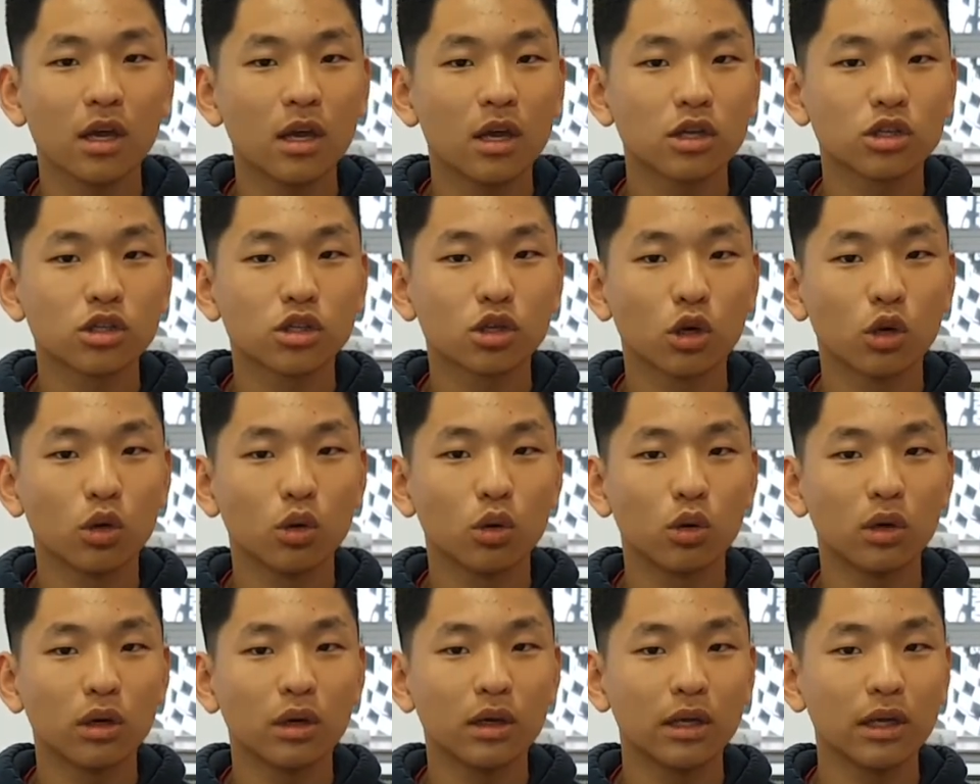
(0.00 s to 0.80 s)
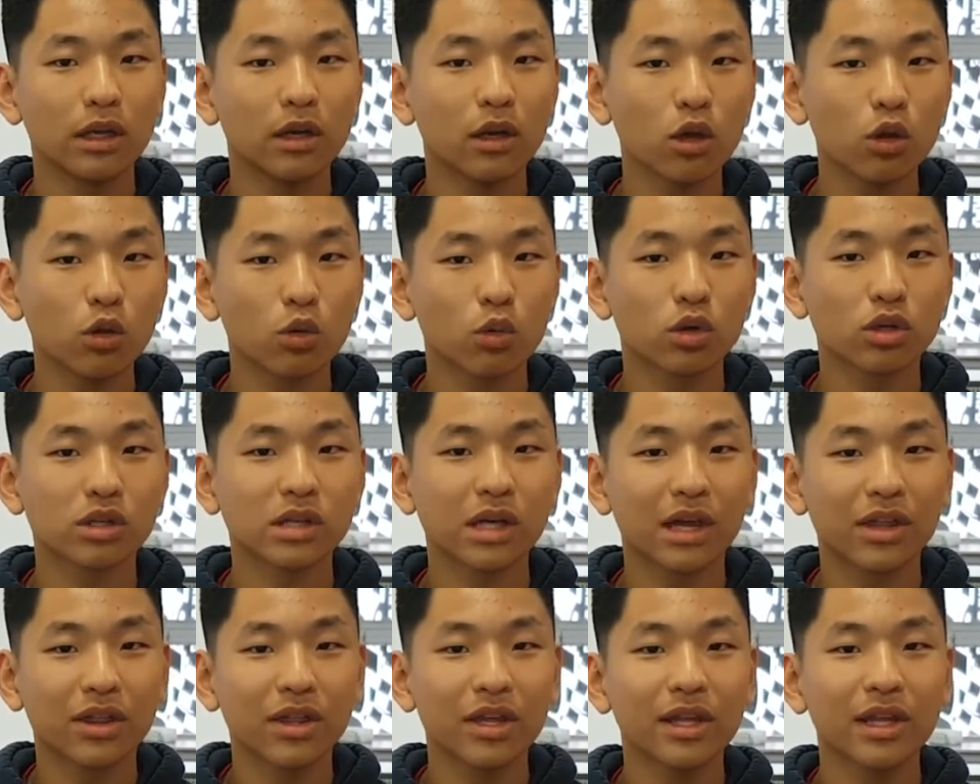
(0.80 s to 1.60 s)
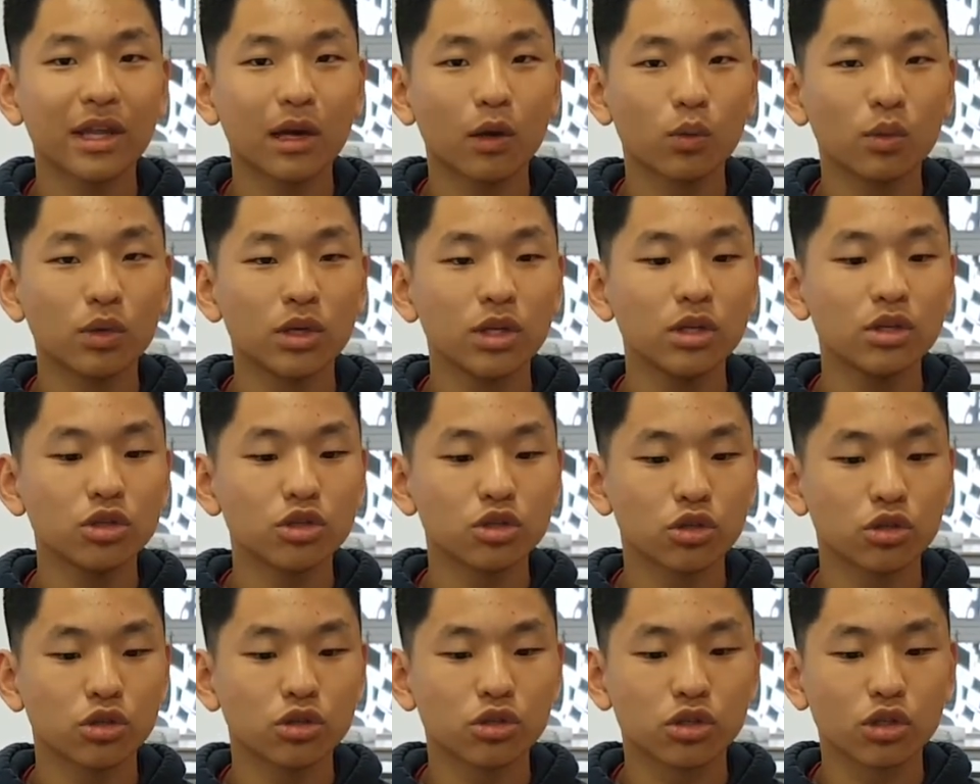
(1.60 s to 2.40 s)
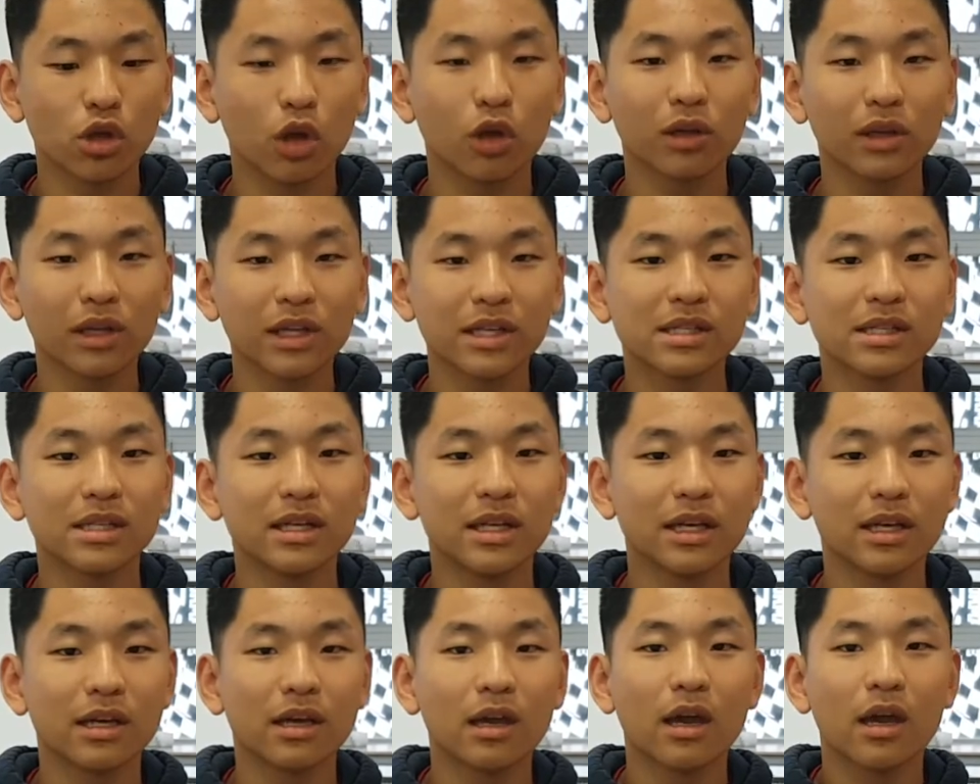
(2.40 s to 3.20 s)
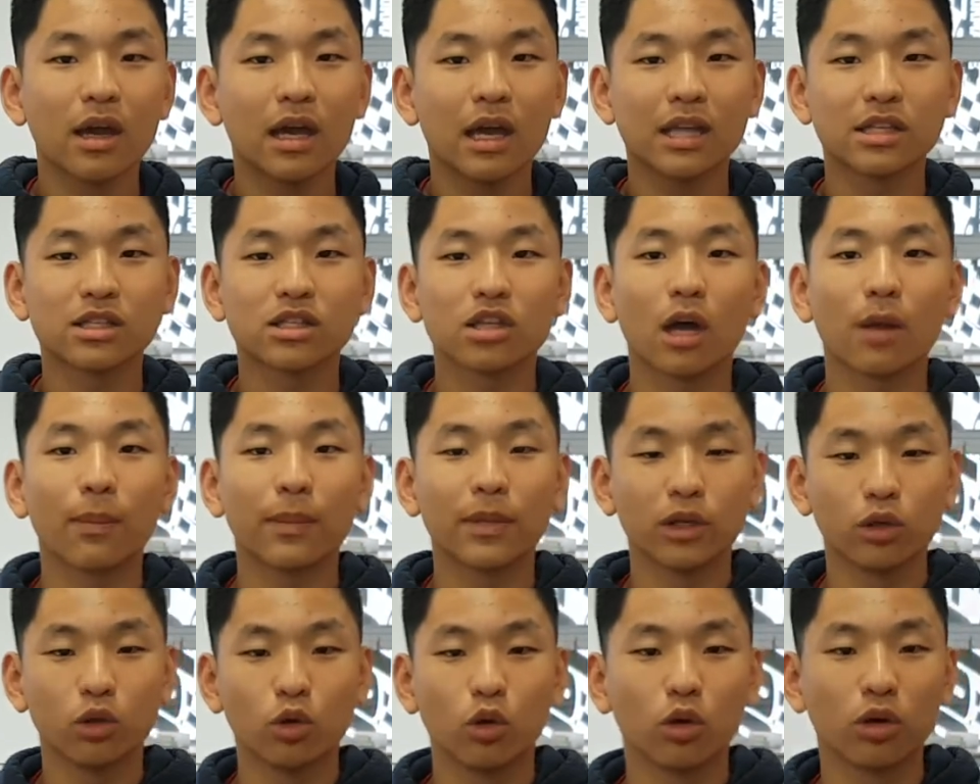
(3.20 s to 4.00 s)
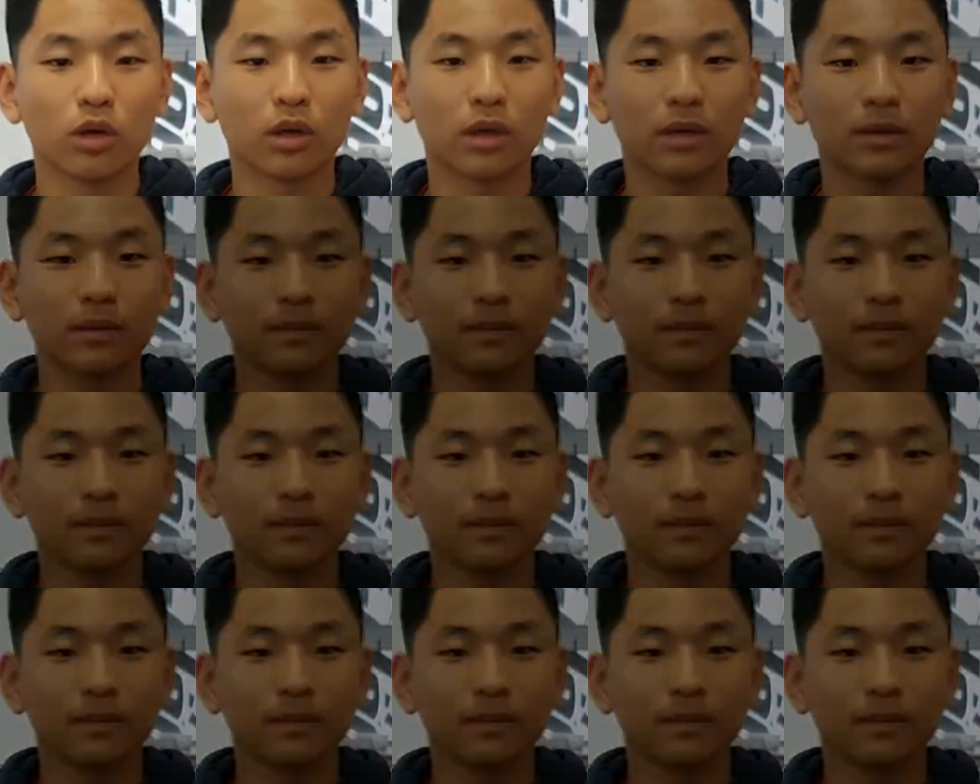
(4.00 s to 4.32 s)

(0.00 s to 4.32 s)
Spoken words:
So, in other words, I think that we should start listening and stop ignoring.